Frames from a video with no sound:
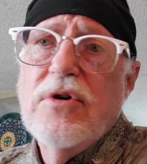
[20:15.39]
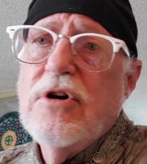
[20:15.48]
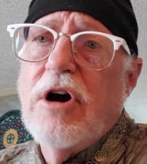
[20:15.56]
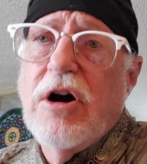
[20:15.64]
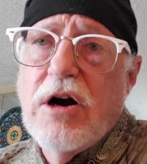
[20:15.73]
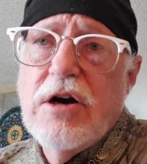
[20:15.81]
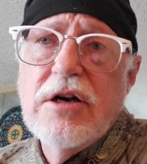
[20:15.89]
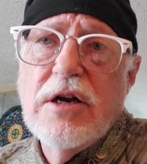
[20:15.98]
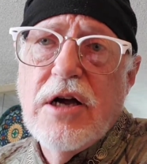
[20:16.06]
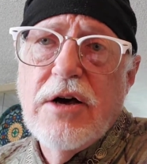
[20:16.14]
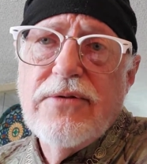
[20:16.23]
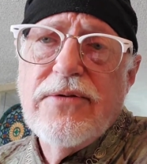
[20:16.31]
hard
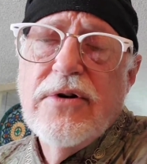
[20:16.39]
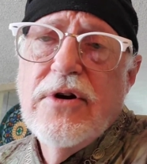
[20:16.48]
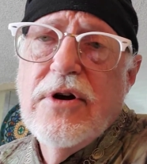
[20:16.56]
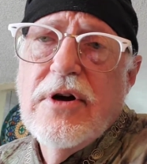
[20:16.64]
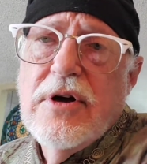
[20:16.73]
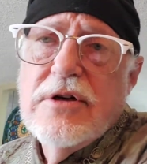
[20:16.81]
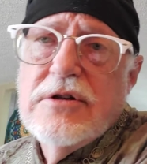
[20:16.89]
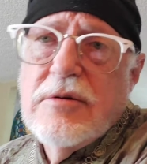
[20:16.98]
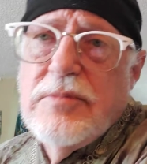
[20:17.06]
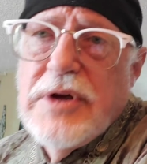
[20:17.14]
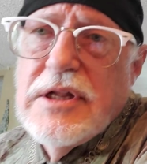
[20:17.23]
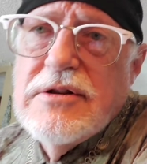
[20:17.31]
enough to
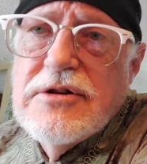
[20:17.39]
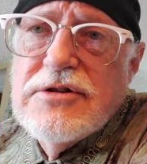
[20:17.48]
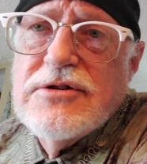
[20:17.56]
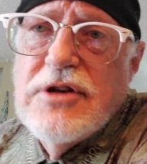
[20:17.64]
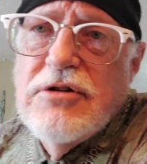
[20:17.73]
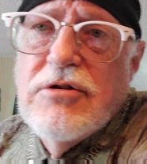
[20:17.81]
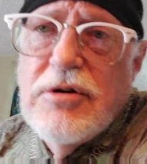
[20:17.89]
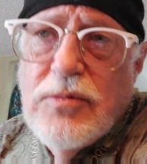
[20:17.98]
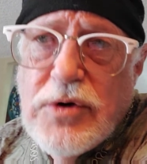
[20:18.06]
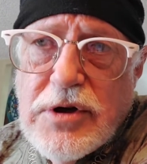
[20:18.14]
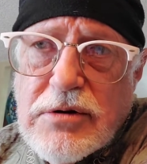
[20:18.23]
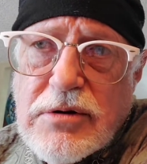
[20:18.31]
bend the steering
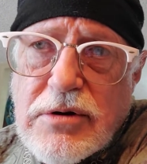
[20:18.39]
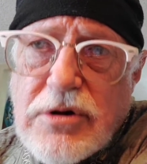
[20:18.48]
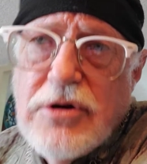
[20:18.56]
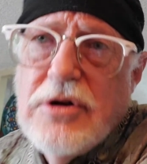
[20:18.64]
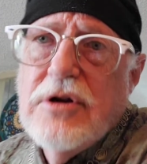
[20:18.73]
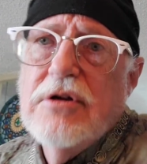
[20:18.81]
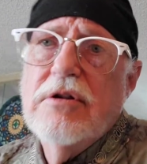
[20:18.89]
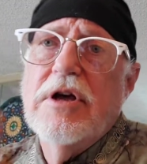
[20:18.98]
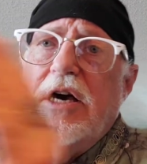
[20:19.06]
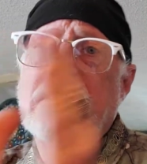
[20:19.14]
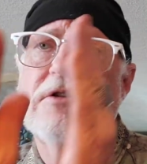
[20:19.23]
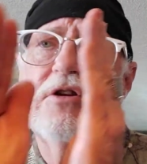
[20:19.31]
wheel
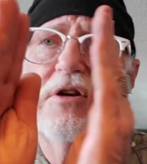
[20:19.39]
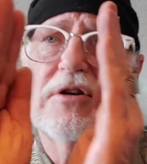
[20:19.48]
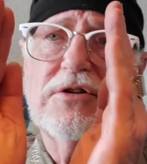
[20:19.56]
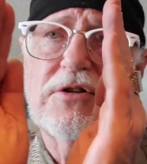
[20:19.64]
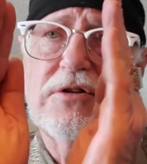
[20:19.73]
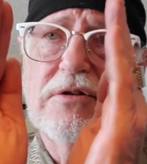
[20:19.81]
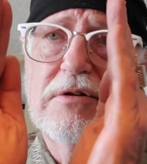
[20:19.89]
like this.